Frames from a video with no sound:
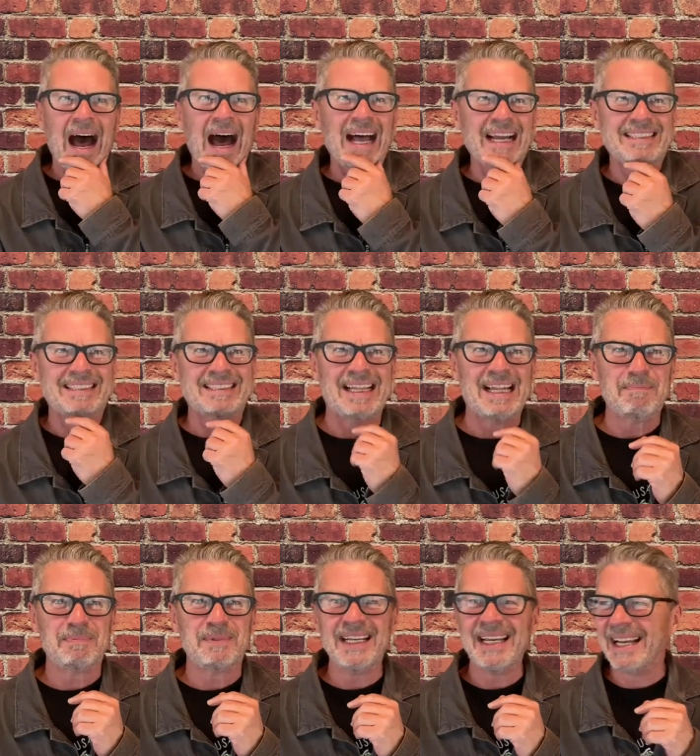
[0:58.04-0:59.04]
I
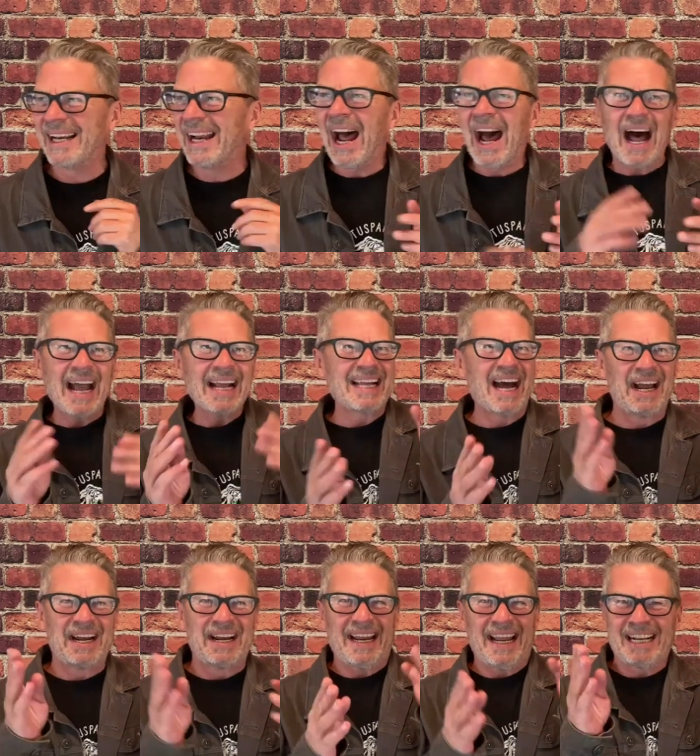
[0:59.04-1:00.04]
slept in. I got
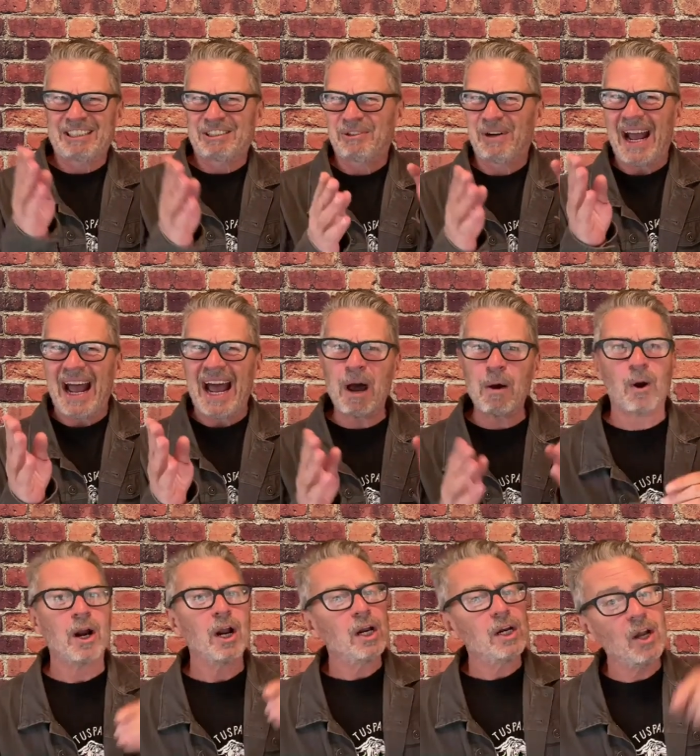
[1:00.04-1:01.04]
an extra
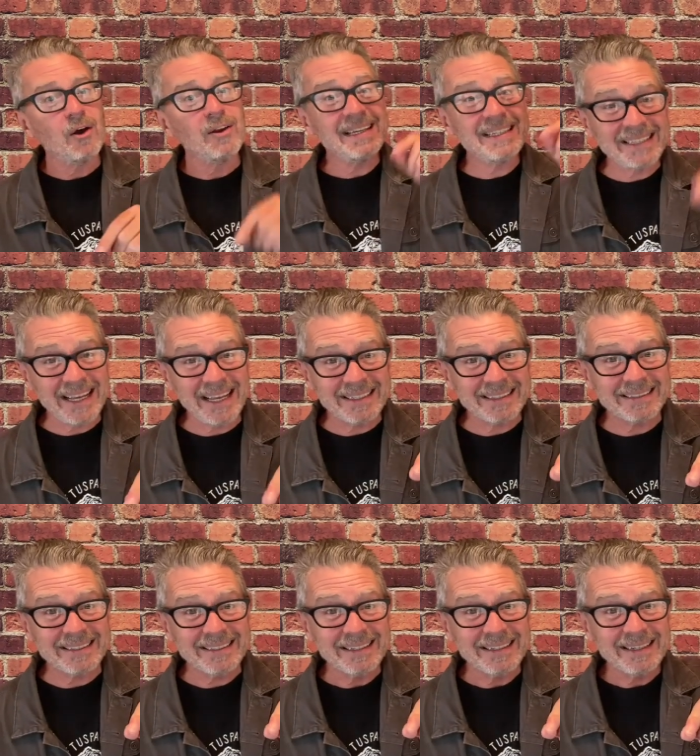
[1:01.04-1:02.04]
hour. No, you
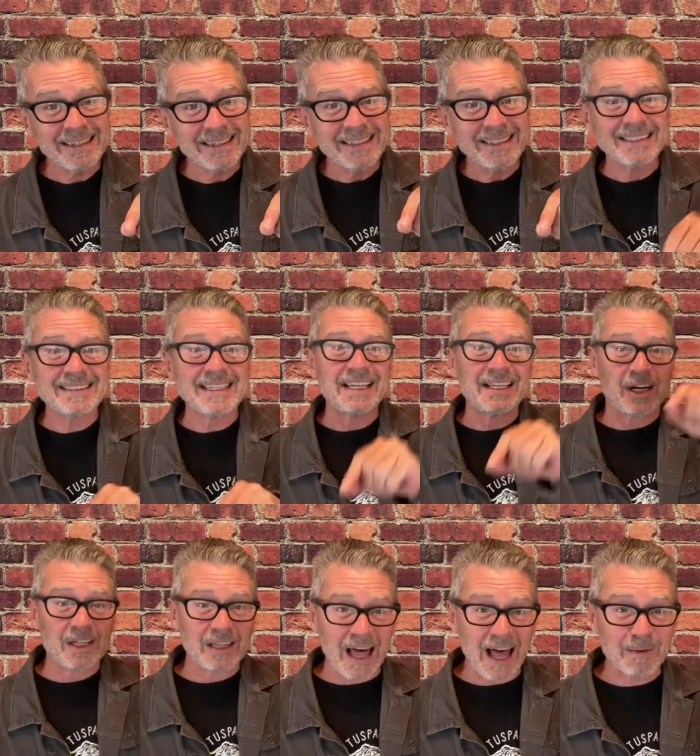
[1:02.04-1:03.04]
didn't. You set your
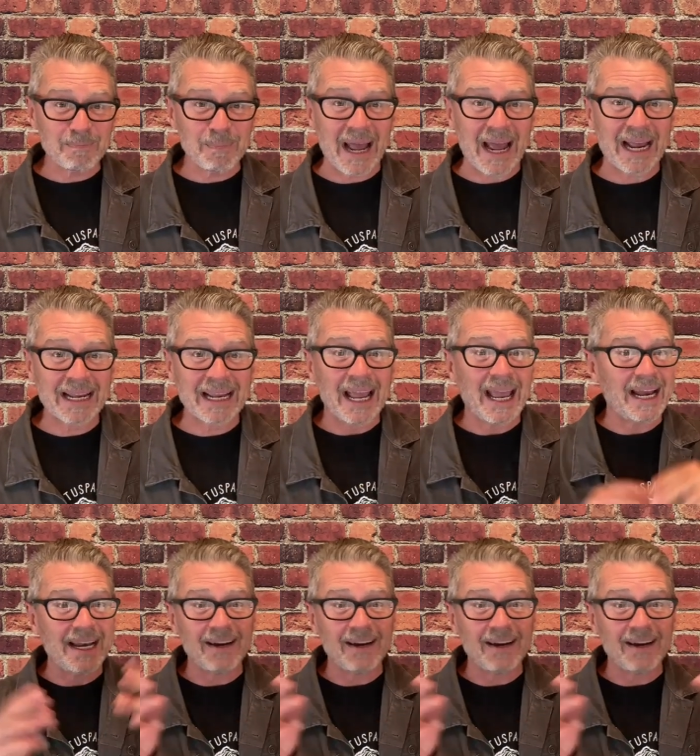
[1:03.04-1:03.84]
clock back and